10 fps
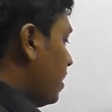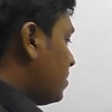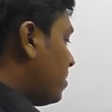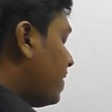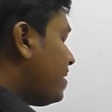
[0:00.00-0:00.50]

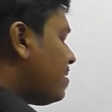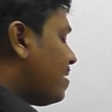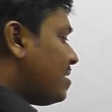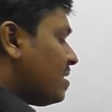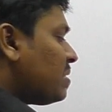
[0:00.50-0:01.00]
So
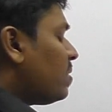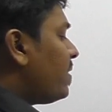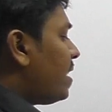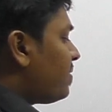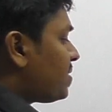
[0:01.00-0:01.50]
friends, just now
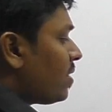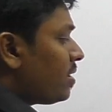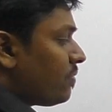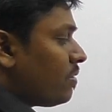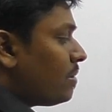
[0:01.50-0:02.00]
we have shown
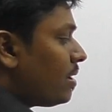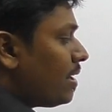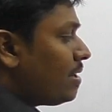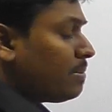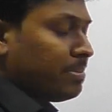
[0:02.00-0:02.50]
a formula,
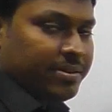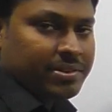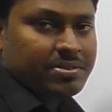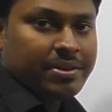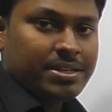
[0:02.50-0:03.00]
right? In the
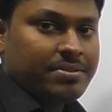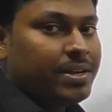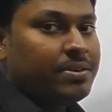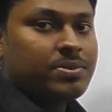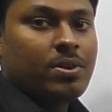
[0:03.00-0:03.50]
previous question, we
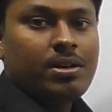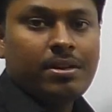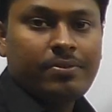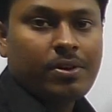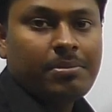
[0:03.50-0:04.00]
have solved
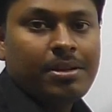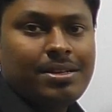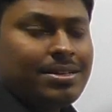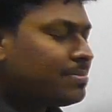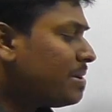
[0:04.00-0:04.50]
a formula
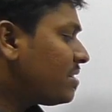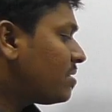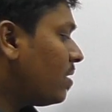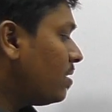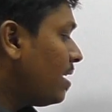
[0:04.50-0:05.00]
that is
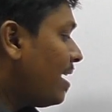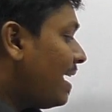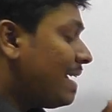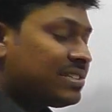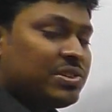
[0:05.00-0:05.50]
based on
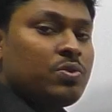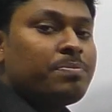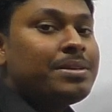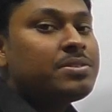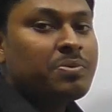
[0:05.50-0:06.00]
x
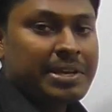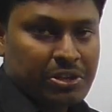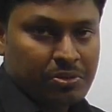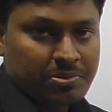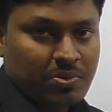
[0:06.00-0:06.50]
cube plus y
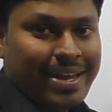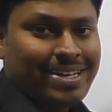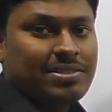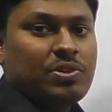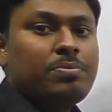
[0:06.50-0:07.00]
cube. So
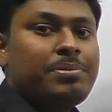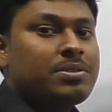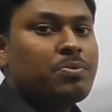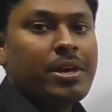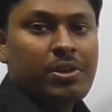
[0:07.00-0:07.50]
x cube
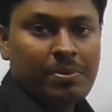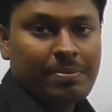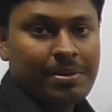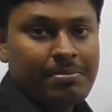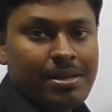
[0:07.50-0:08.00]
plus y cube
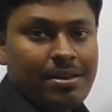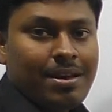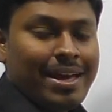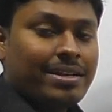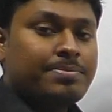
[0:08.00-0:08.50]
will be
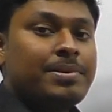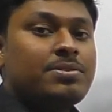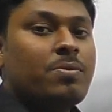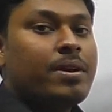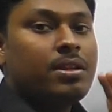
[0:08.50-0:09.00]
x
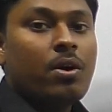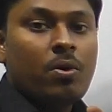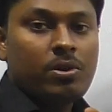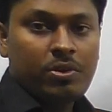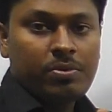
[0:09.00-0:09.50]
plus y the
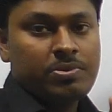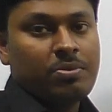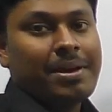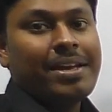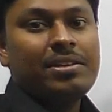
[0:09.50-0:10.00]
whole cube. So
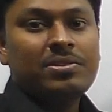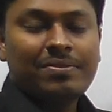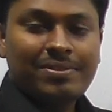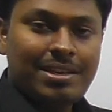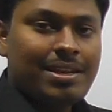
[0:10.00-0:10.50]
minus
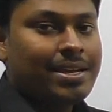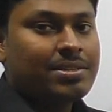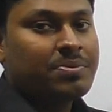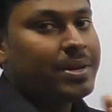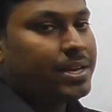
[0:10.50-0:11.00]
of
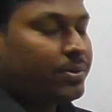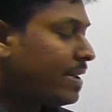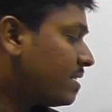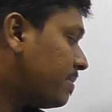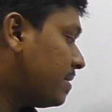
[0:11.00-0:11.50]
3xy into
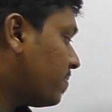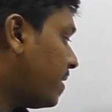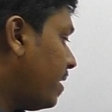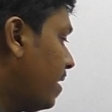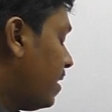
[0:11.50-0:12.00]
x plus
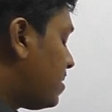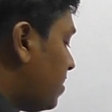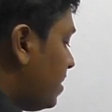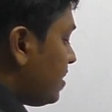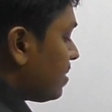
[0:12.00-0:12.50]
y.
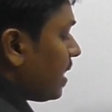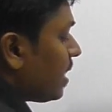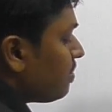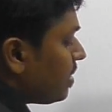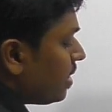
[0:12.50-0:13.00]
So this
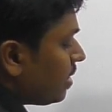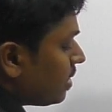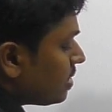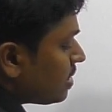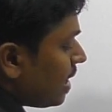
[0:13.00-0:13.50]
can be written
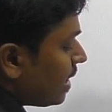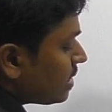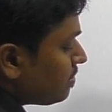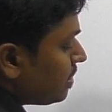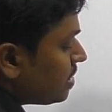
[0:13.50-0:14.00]
as
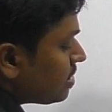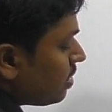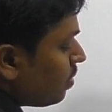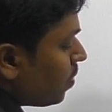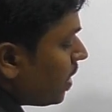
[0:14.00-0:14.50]
x
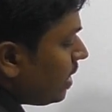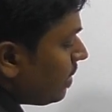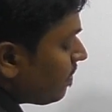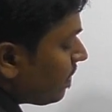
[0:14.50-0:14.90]
plus y